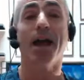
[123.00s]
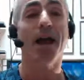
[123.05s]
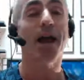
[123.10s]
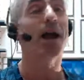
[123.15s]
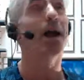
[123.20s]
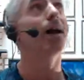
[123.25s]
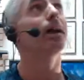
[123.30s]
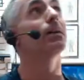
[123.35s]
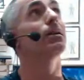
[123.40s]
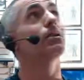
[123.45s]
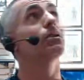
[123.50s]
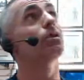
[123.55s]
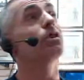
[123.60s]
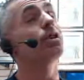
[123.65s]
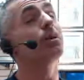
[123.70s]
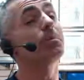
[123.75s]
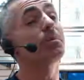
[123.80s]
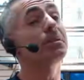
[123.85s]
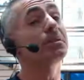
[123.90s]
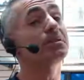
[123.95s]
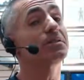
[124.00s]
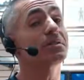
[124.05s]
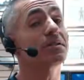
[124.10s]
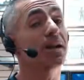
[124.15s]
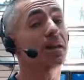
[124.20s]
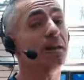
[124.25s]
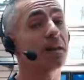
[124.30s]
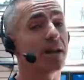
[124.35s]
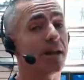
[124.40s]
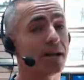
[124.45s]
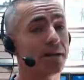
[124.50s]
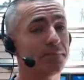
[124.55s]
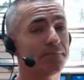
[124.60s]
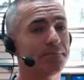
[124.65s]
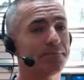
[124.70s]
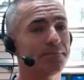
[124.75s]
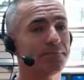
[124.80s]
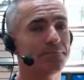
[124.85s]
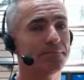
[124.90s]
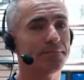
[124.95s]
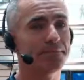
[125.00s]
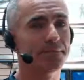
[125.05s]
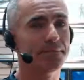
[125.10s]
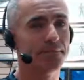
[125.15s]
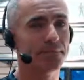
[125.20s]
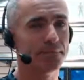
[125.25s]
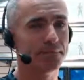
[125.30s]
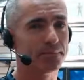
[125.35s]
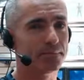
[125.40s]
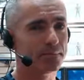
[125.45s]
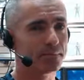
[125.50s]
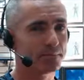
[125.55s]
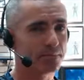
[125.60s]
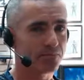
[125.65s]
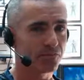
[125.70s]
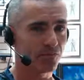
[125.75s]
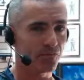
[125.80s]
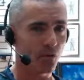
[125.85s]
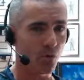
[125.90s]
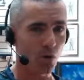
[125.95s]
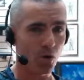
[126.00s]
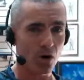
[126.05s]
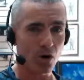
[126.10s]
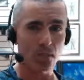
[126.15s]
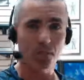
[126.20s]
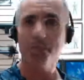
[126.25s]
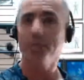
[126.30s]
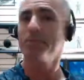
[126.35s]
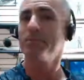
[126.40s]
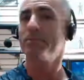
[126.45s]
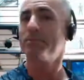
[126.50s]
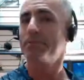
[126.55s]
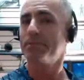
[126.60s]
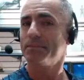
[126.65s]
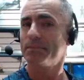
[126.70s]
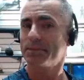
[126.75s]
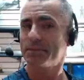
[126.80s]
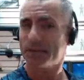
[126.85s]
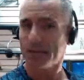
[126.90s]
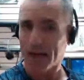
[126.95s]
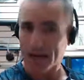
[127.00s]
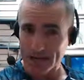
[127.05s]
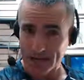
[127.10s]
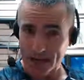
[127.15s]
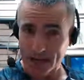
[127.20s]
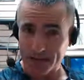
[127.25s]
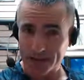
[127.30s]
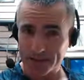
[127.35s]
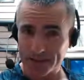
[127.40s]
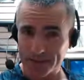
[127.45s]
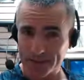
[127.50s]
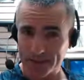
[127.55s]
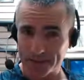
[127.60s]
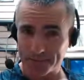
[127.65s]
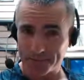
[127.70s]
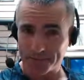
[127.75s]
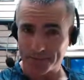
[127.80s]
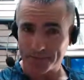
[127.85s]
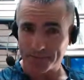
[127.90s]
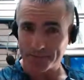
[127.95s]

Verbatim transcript: add a little bit of sunlight, form dioxin.